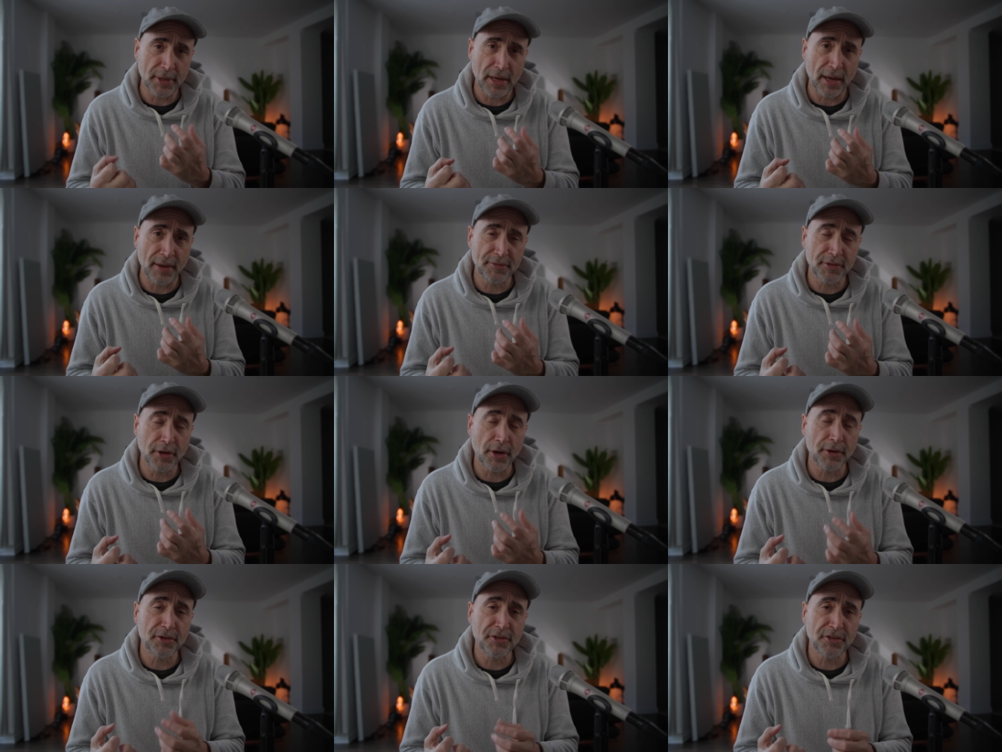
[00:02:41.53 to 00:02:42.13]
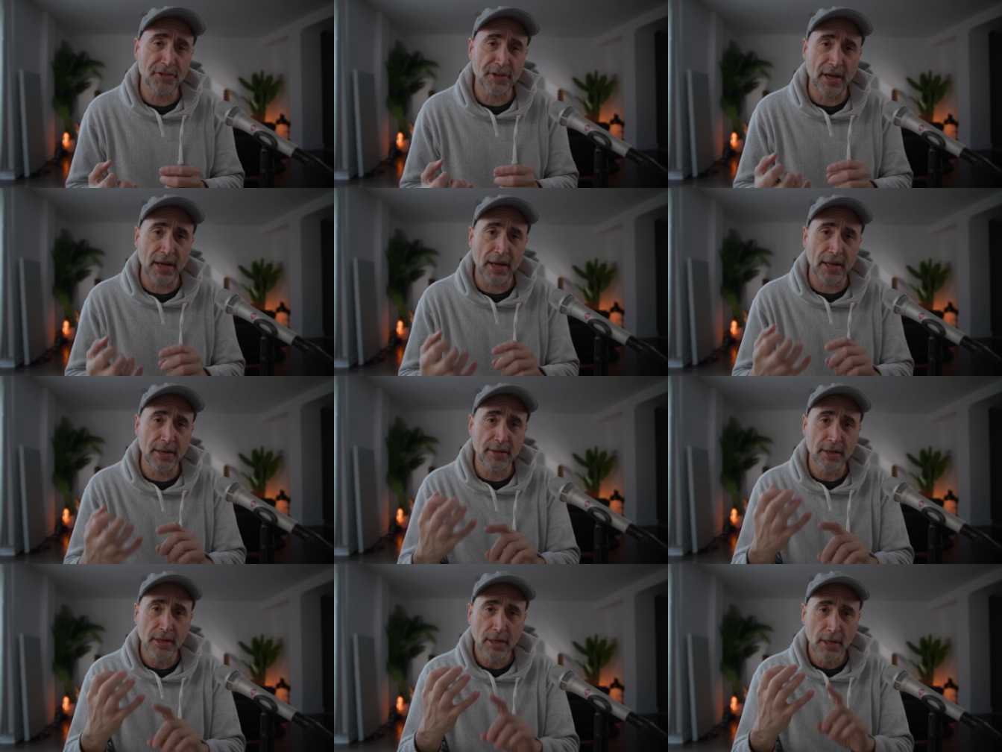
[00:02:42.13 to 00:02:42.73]
You have to
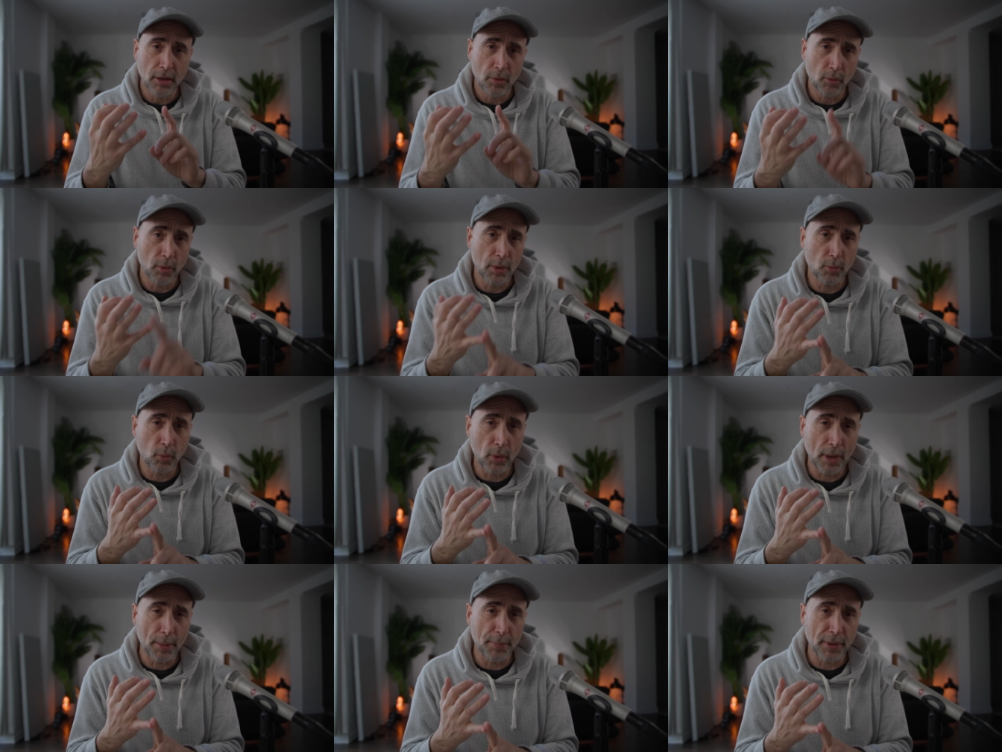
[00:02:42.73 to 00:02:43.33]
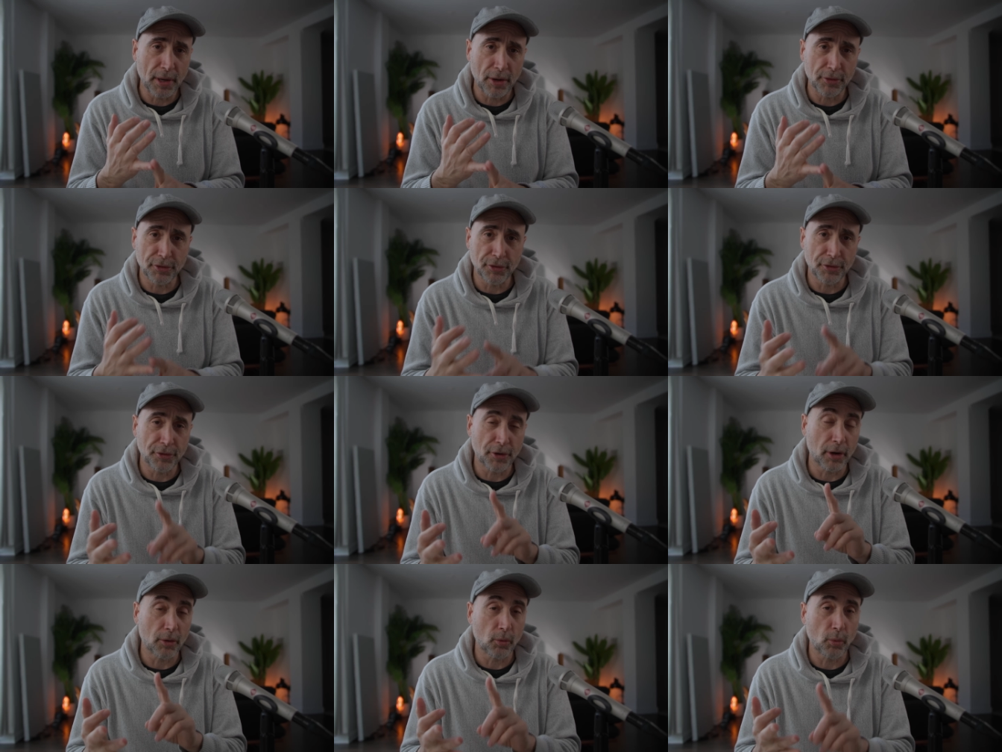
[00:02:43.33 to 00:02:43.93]
understand what web
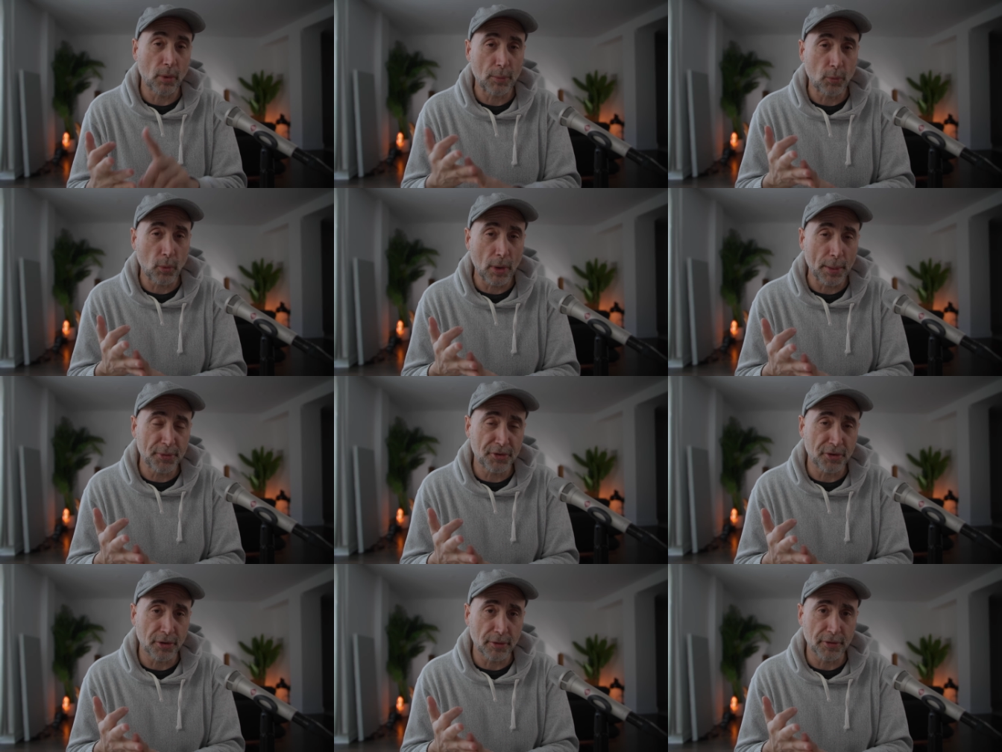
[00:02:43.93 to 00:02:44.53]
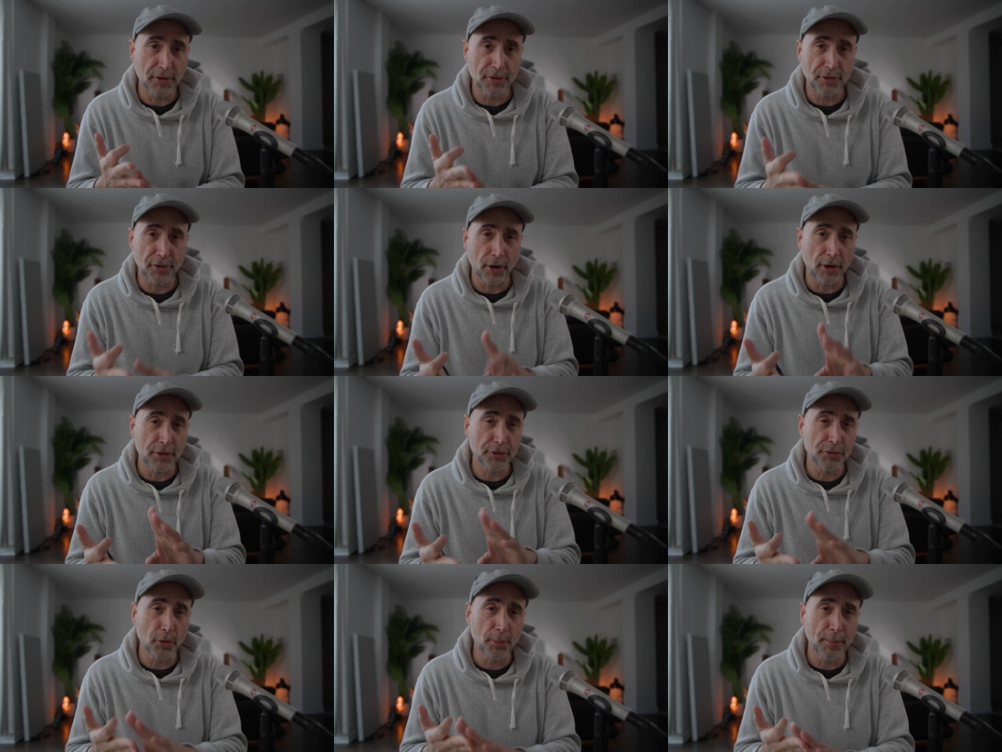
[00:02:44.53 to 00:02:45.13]
browsers are, what web servers
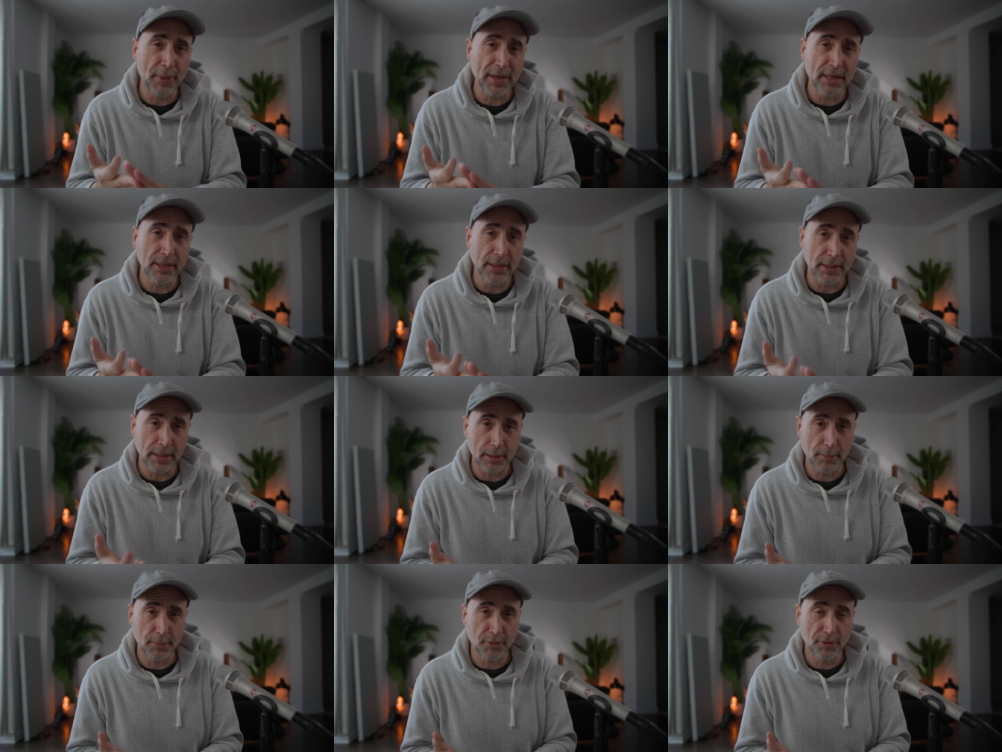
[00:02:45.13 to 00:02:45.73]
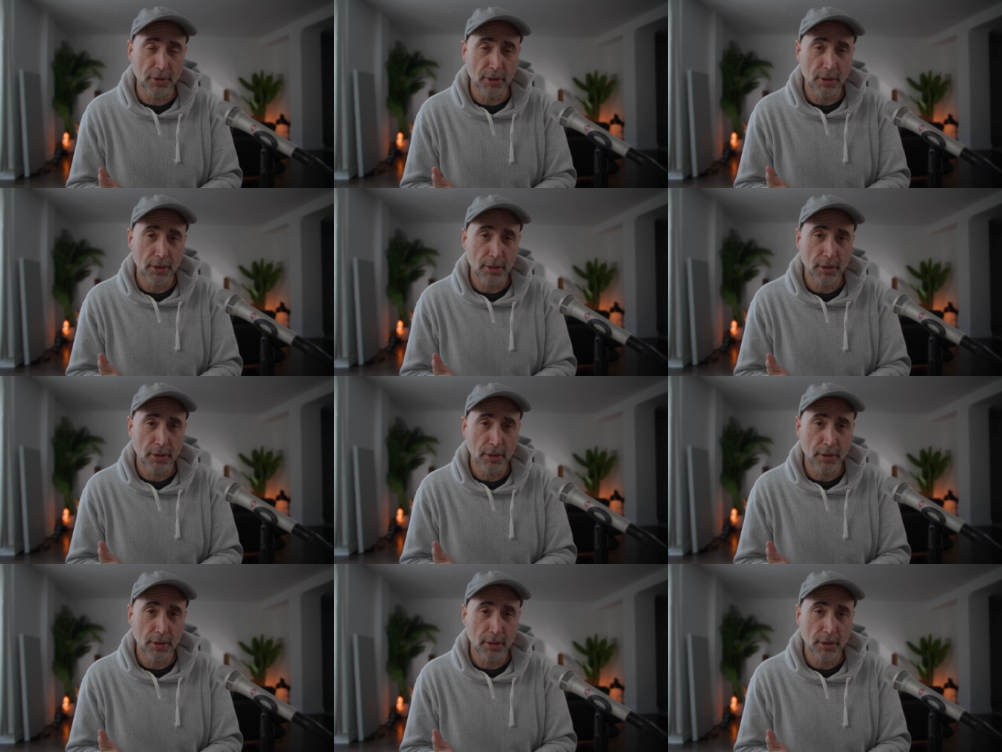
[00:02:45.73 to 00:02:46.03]
are, domain names.